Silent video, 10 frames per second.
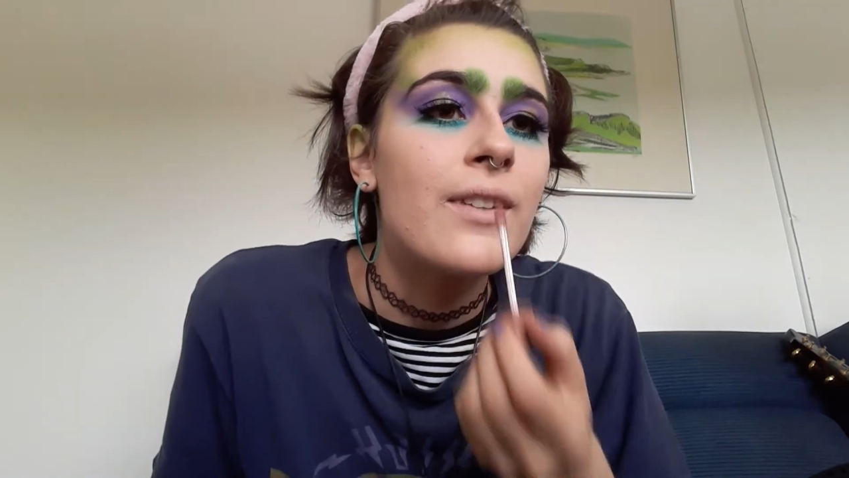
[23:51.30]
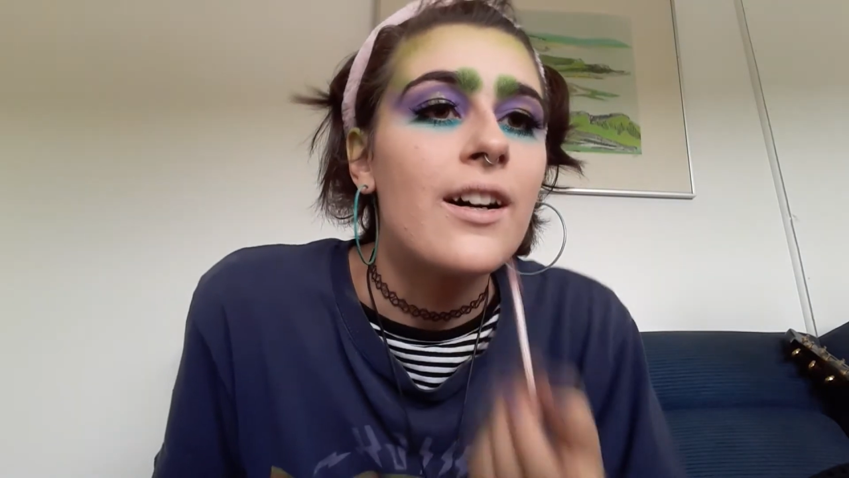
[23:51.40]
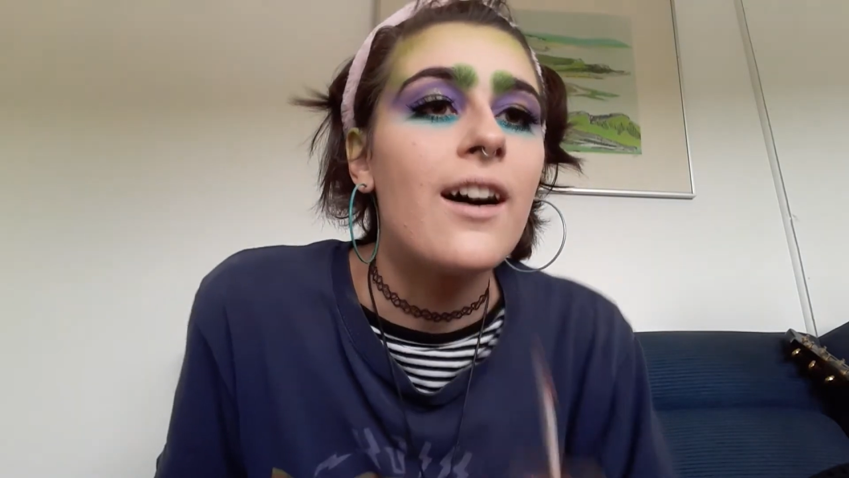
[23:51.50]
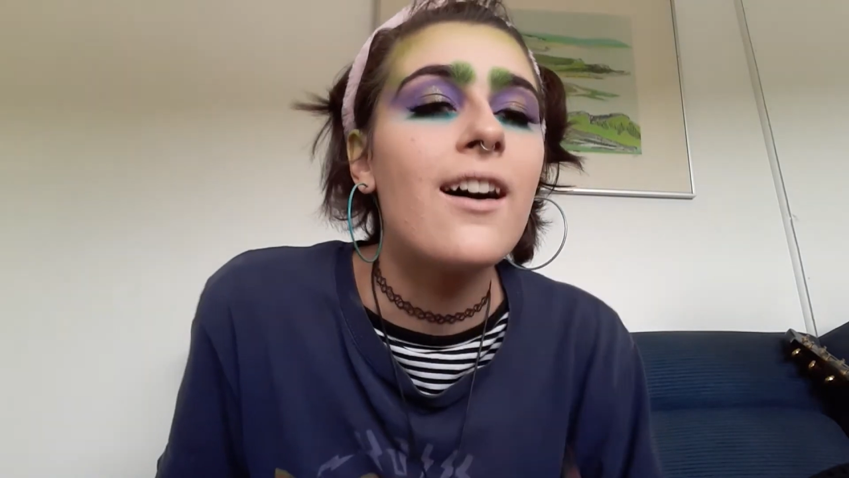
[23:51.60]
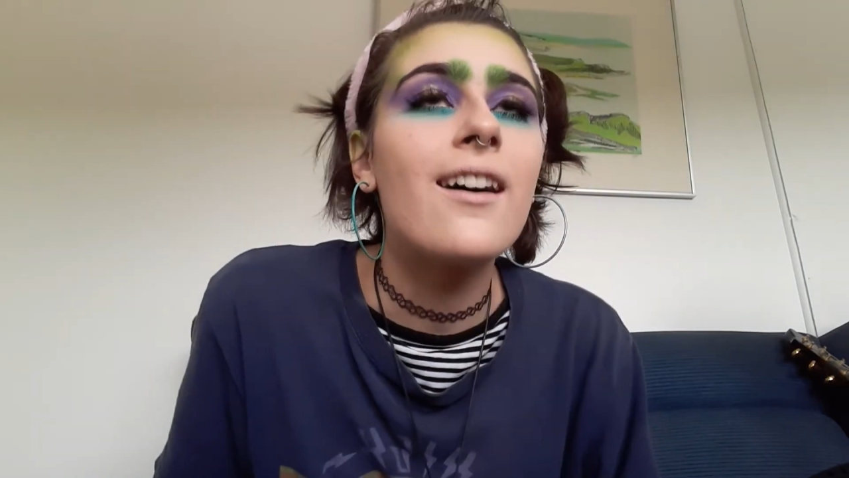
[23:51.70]

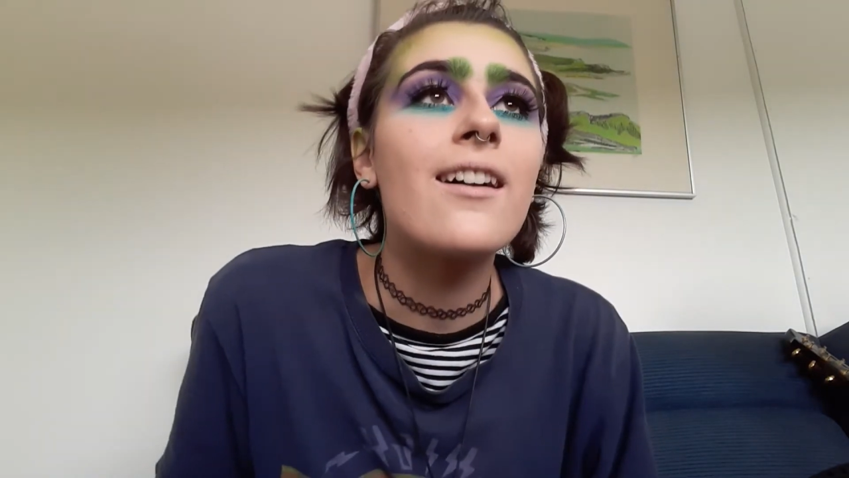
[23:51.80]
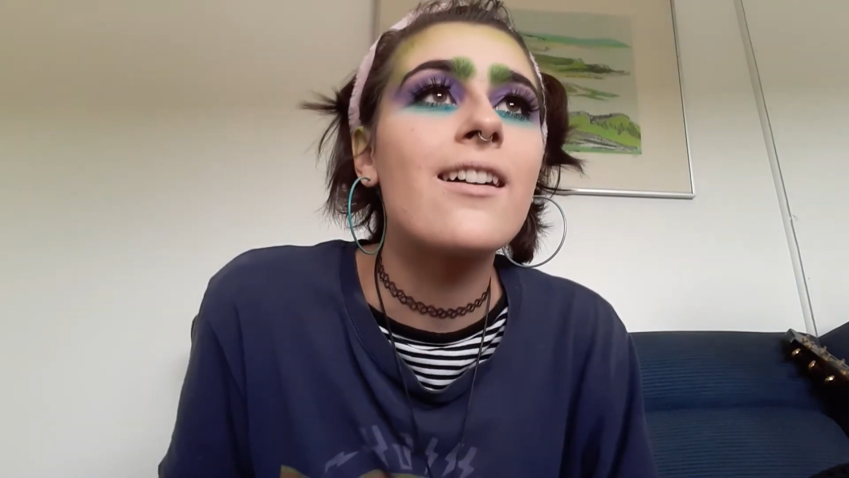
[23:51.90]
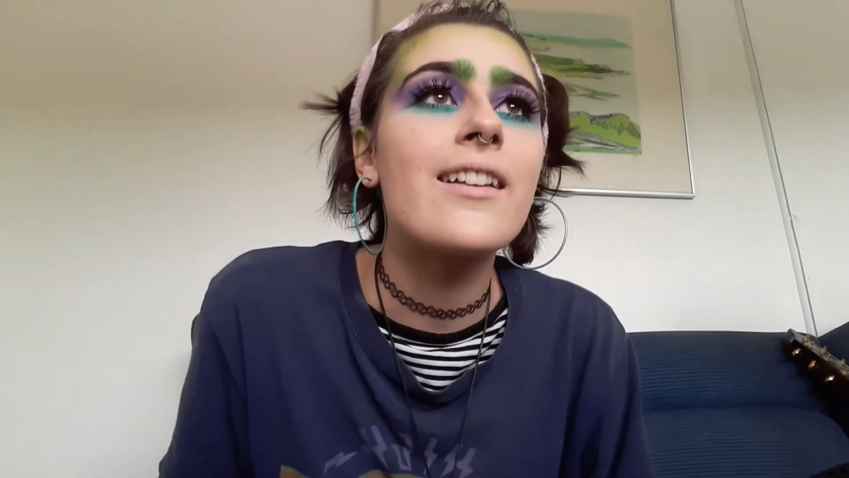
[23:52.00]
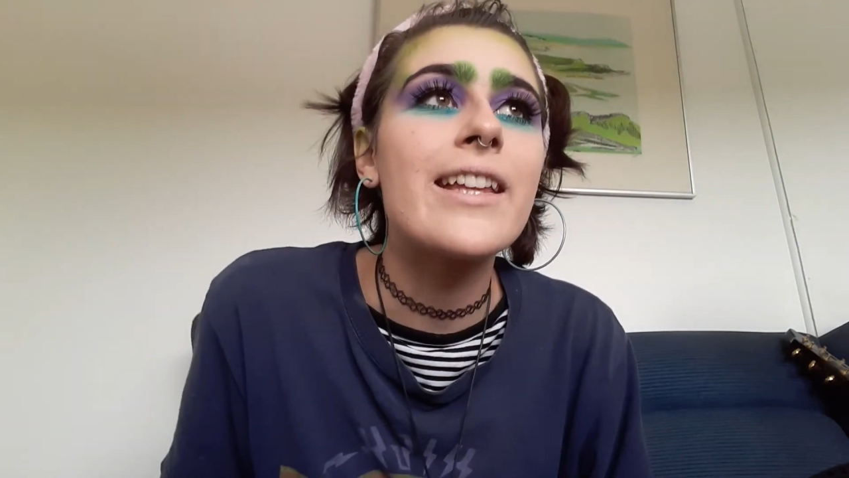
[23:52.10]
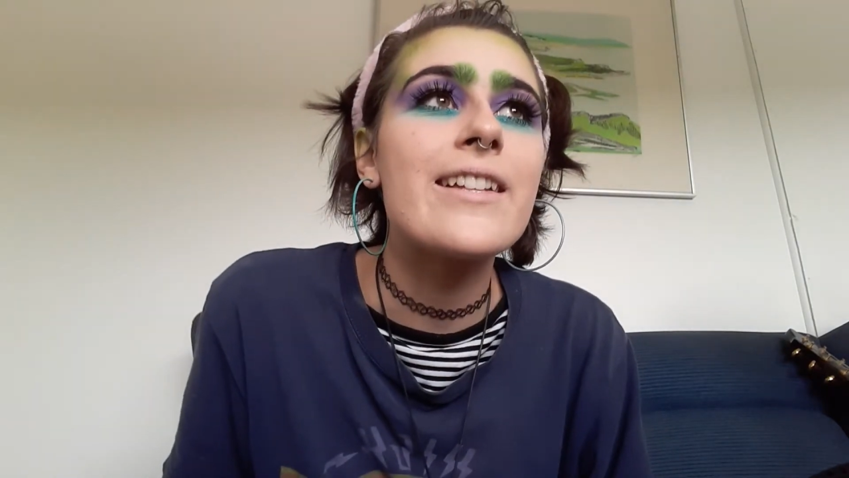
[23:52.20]

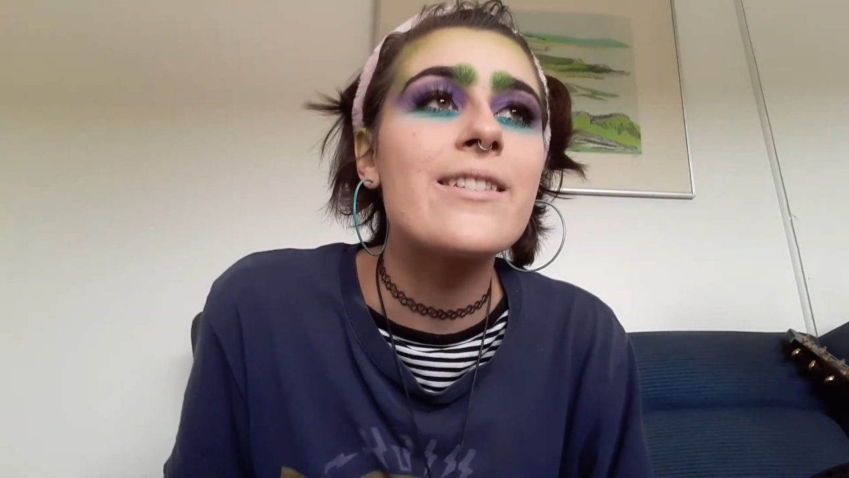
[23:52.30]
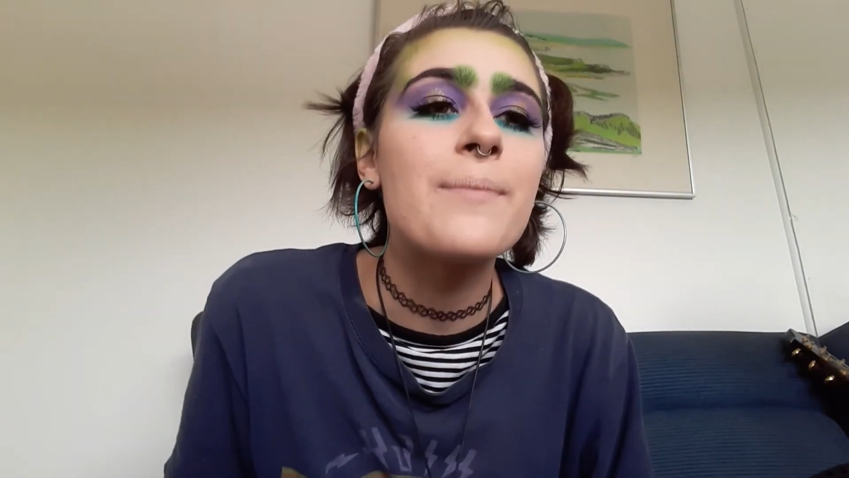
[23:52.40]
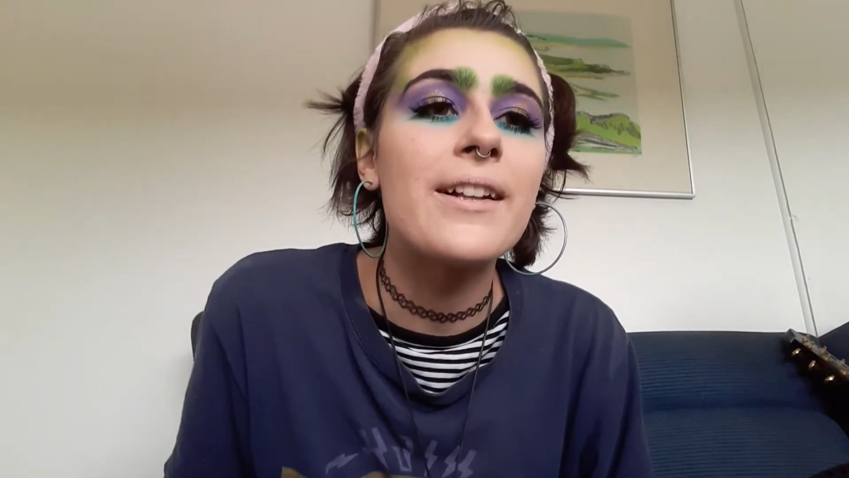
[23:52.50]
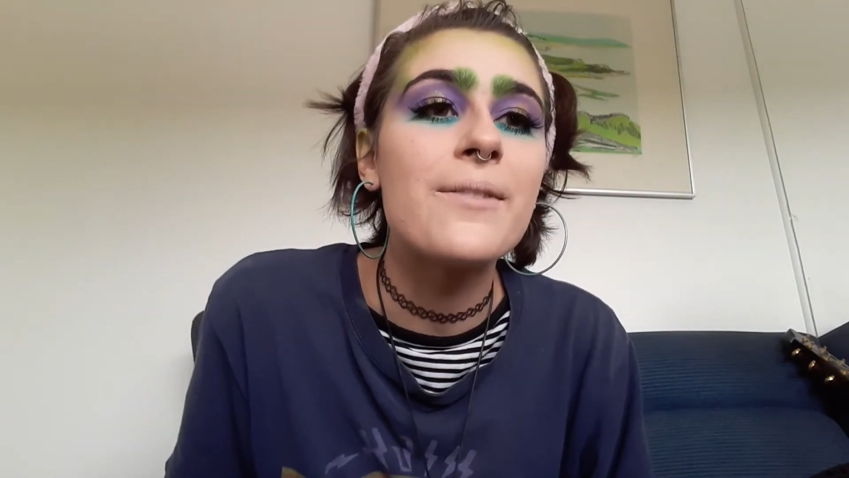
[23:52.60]
Ah, they smell